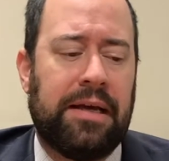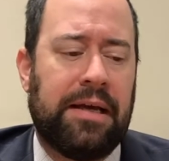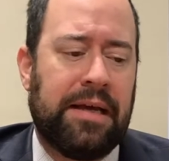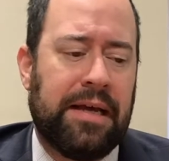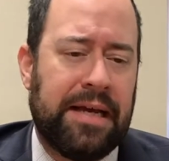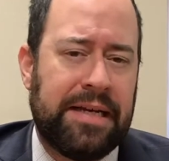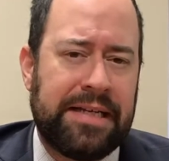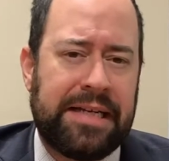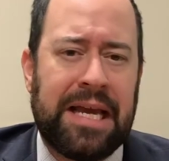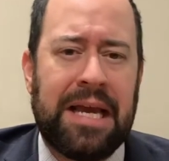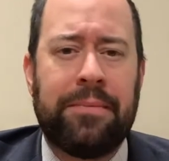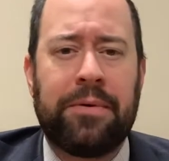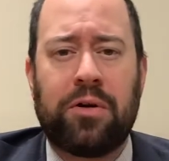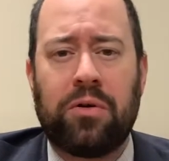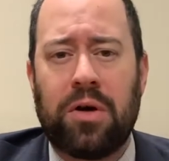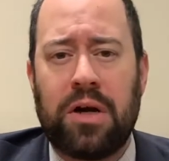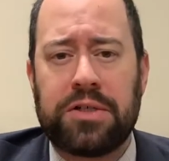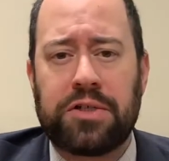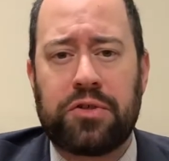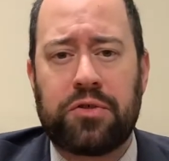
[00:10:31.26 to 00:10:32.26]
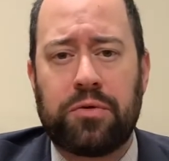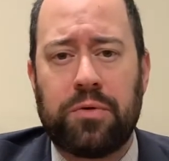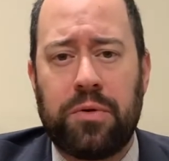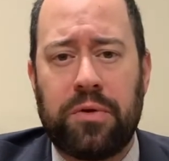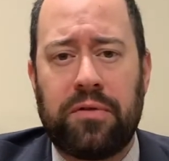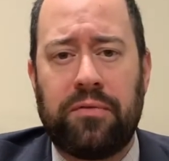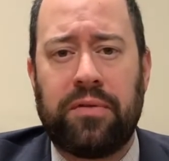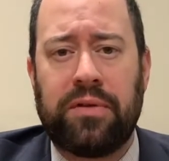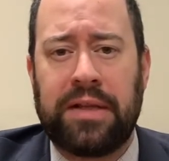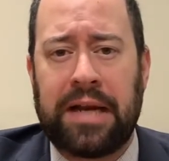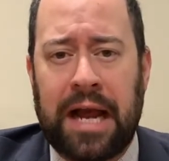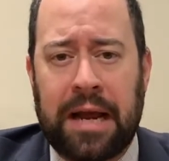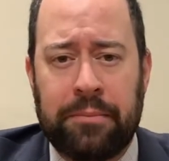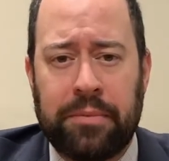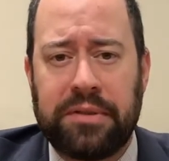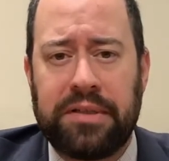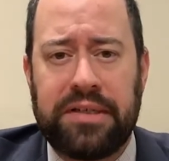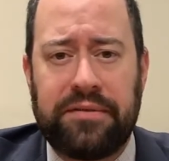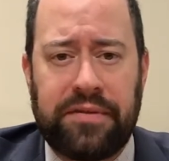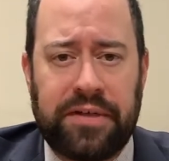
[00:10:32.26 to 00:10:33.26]
And he came across truthful, and I
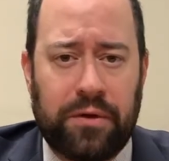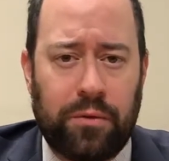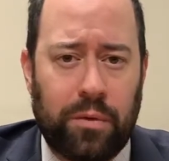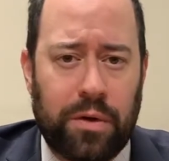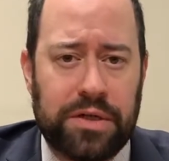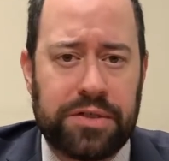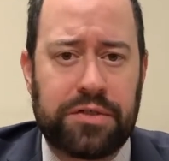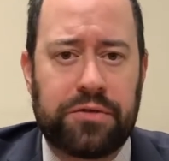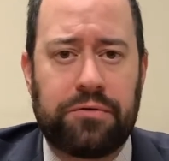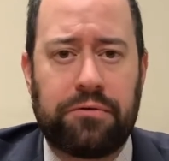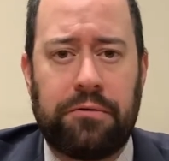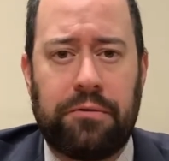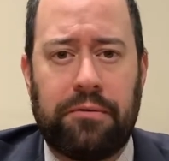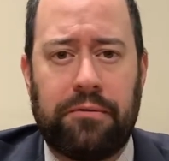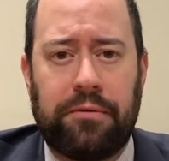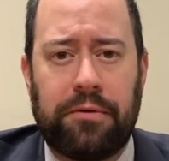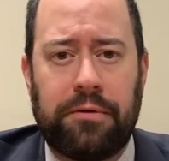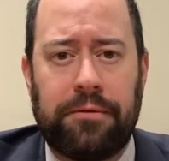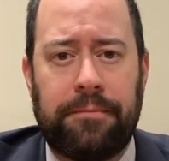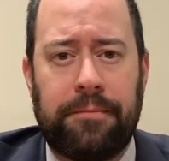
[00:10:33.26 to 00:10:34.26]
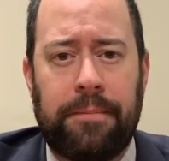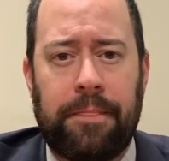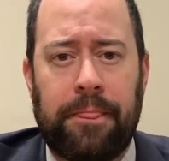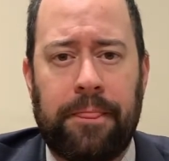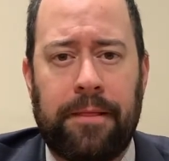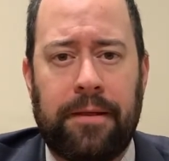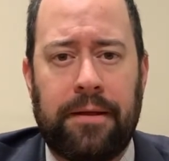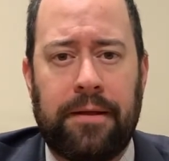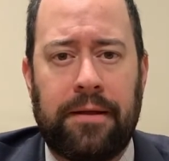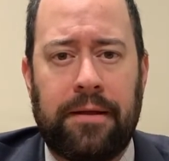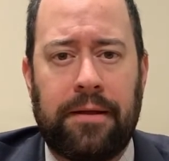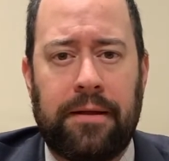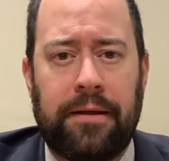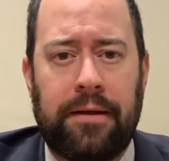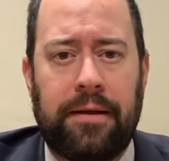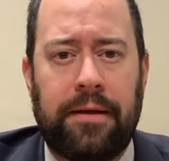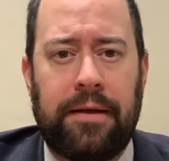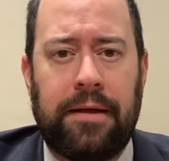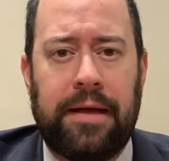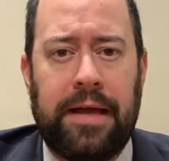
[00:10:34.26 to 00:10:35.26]
believe he was truthful.
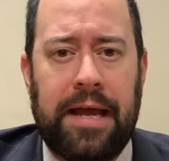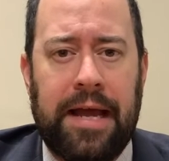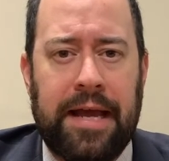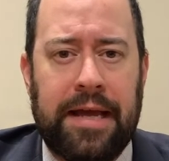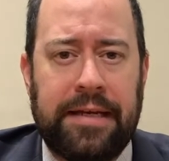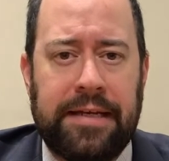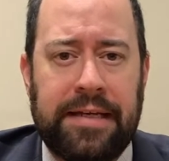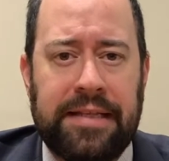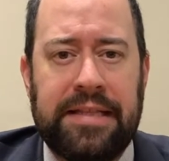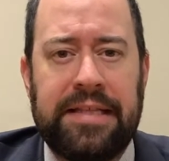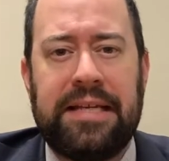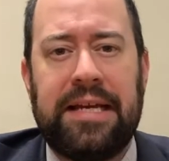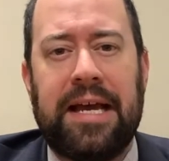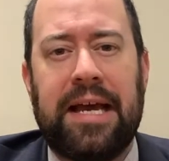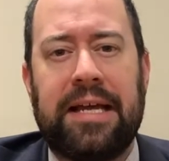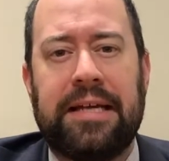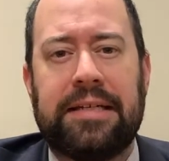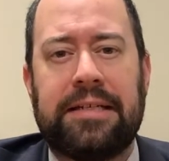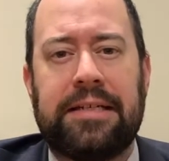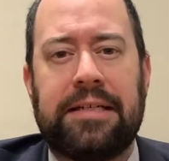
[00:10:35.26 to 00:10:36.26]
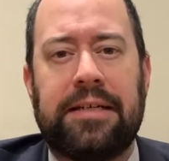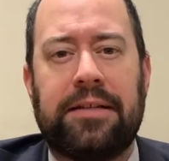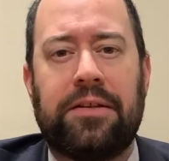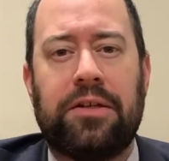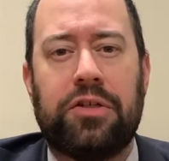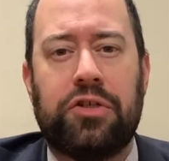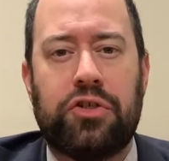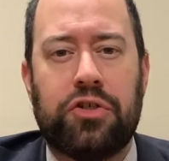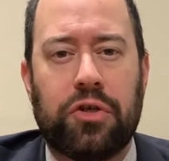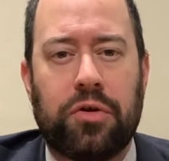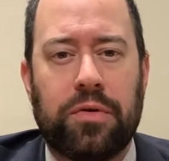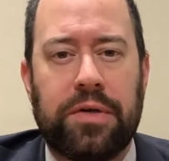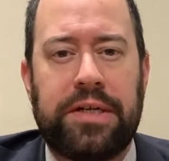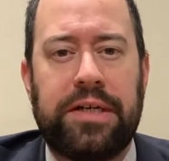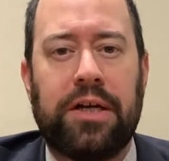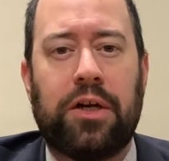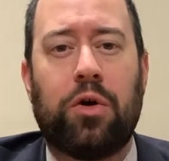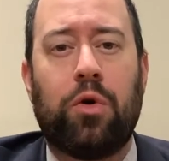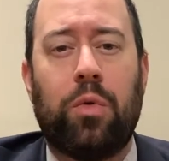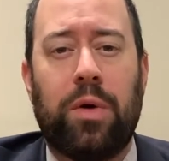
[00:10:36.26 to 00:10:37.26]
And in the end, the jury
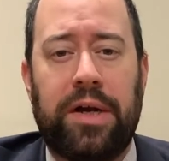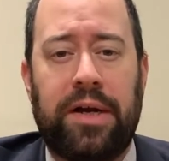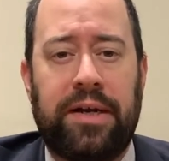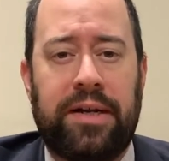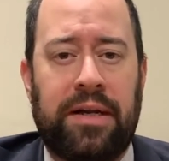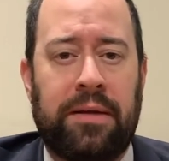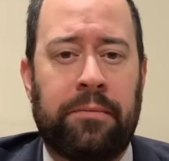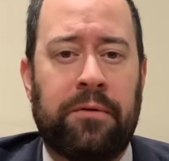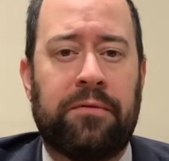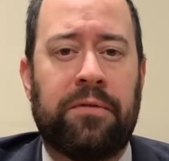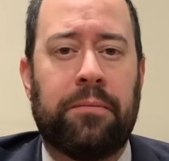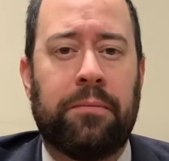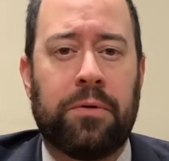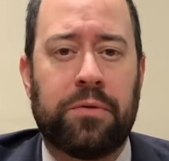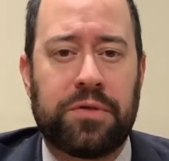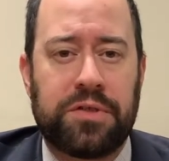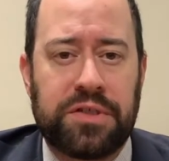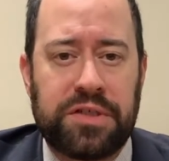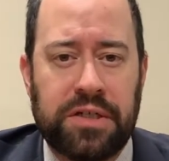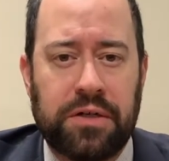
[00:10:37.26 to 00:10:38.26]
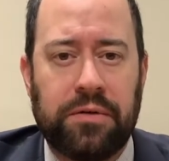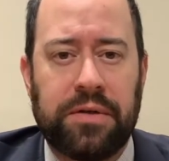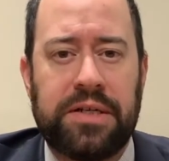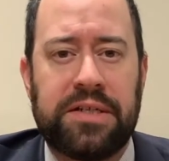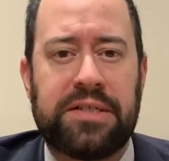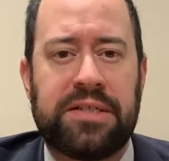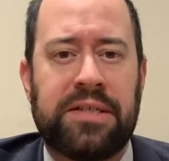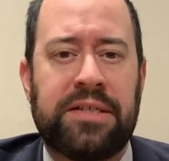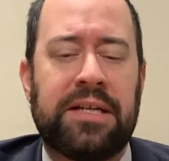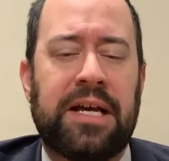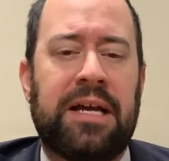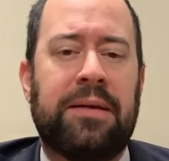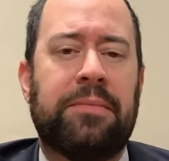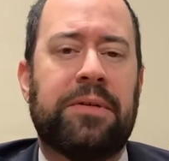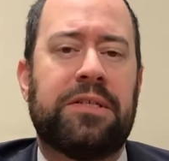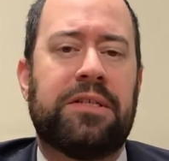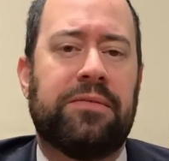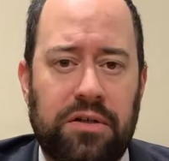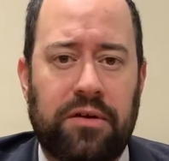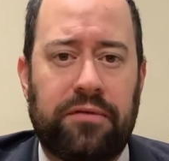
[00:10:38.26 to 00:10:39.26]
acquitted him of the most serious
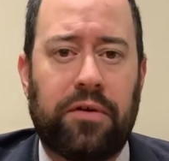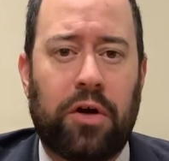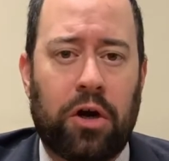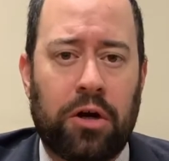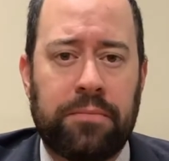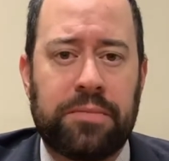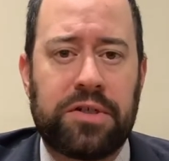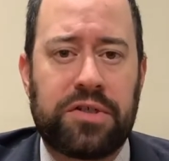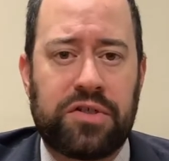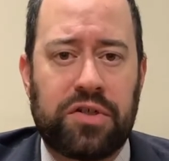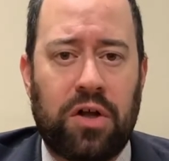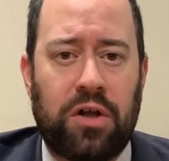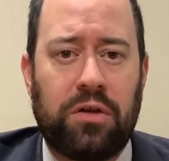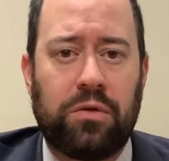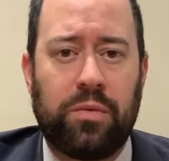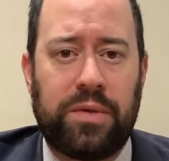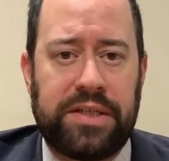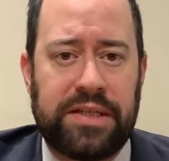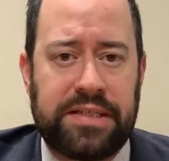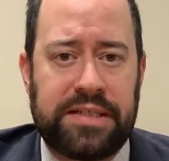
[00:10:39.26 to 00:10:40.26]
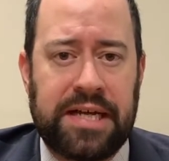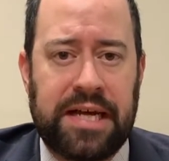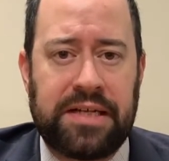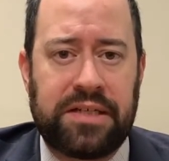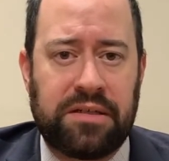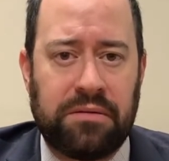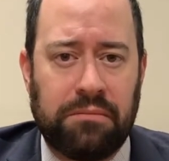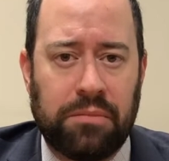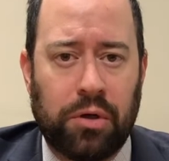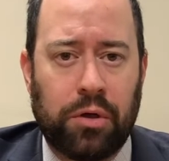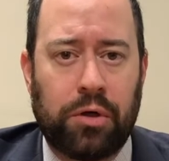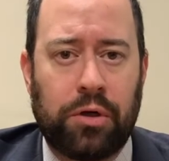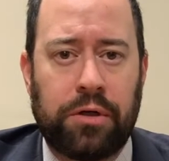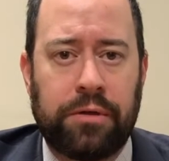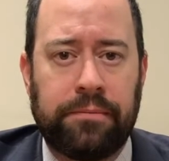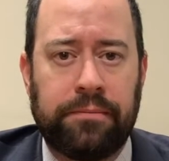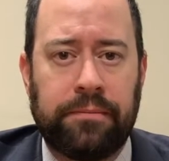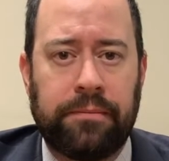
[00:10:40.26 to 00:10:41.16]
indictments of armed assault with intent to murder